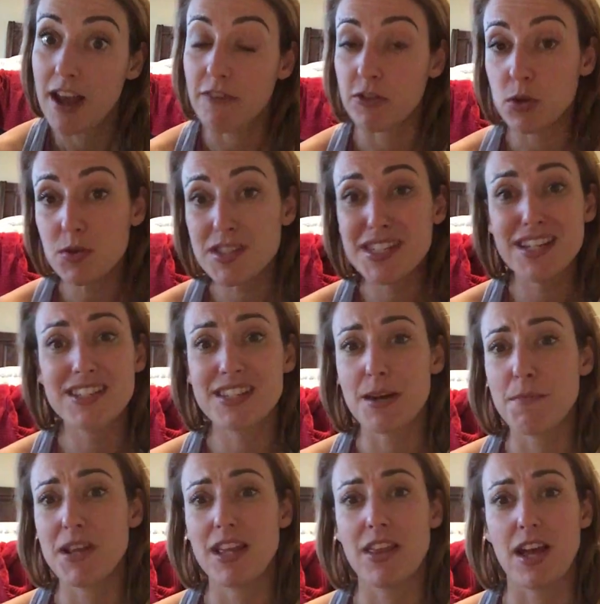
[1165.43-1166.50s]
If you see
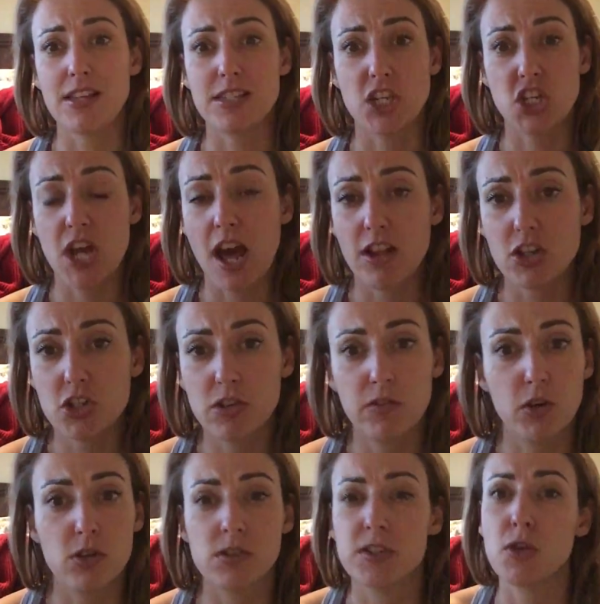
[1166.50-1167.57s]
somebody that's a challenger of
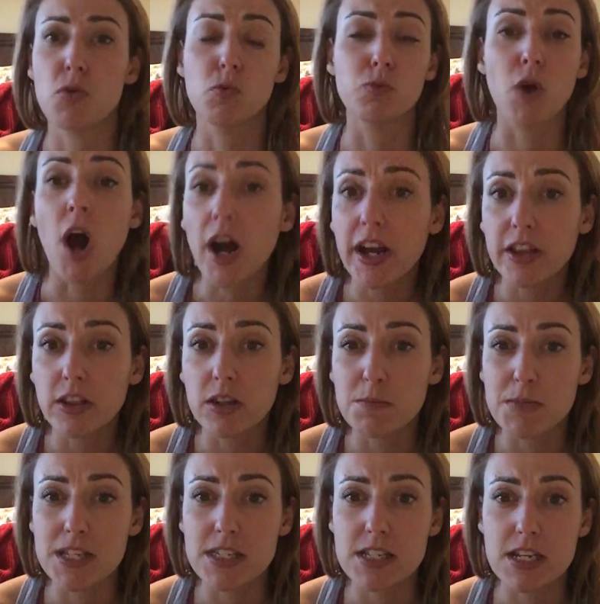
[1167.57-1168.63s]
yours, they're rocking their
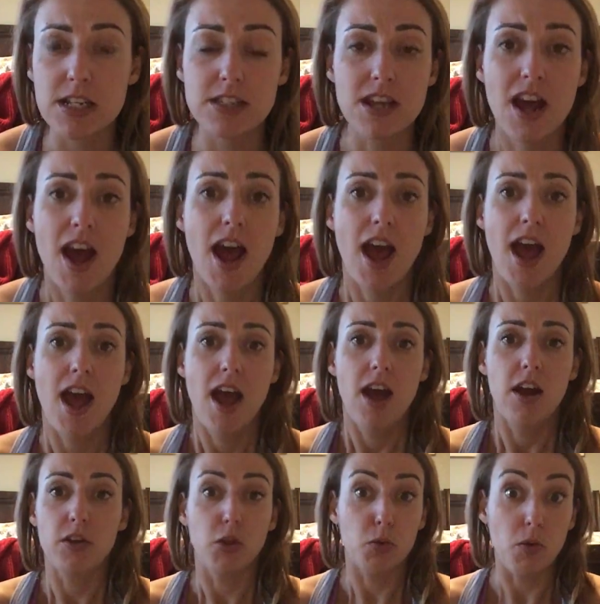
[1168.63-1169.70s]
business,
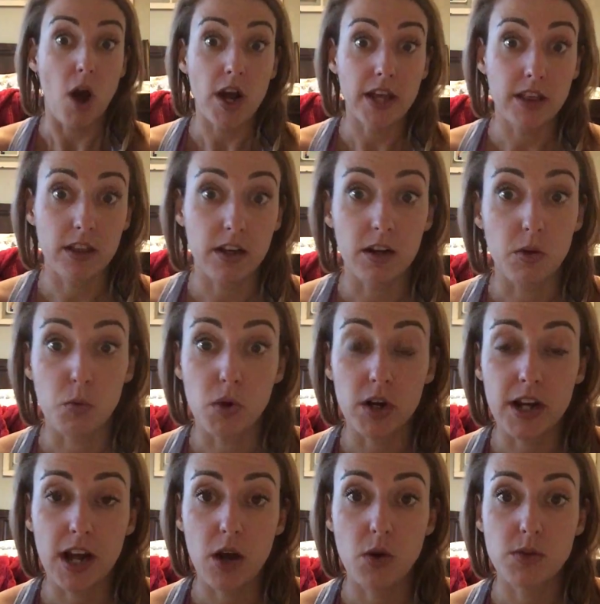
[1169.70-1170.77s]
or they're rocking their
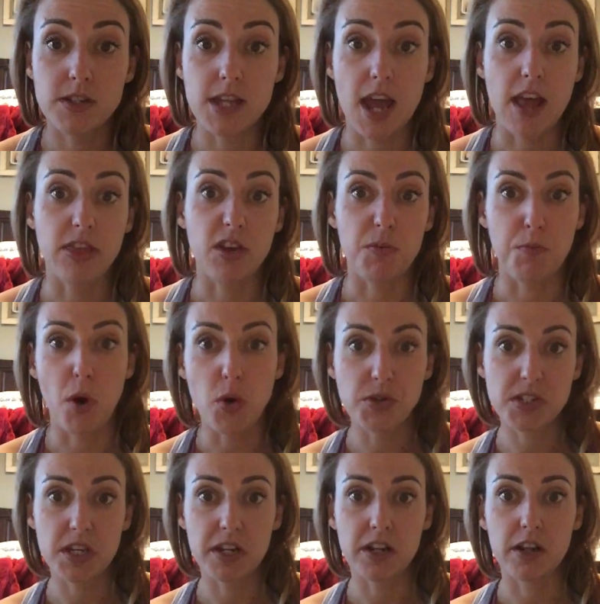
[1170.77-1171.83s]
workouts, and
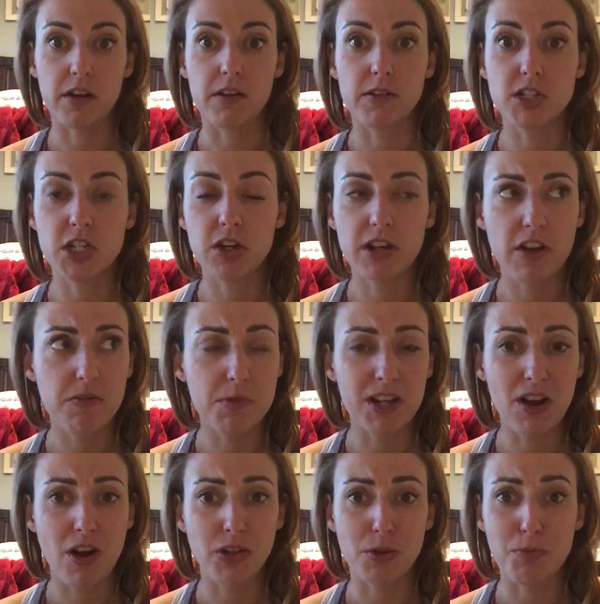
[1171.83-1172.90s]
they're cheering
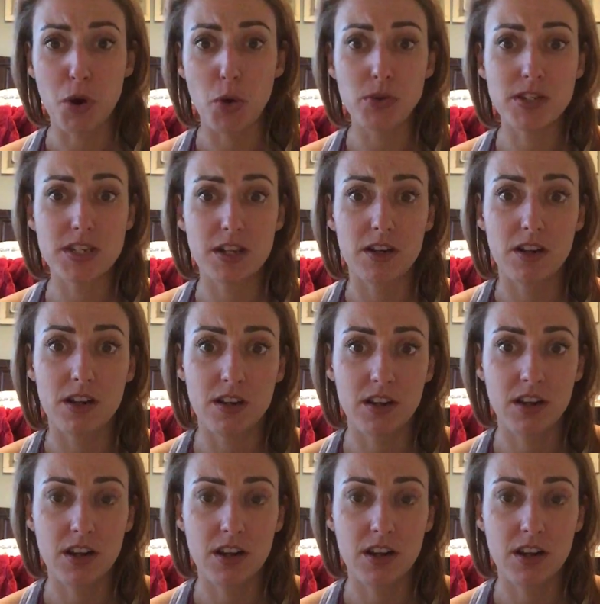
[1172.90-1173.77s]
everybody on, they're posting,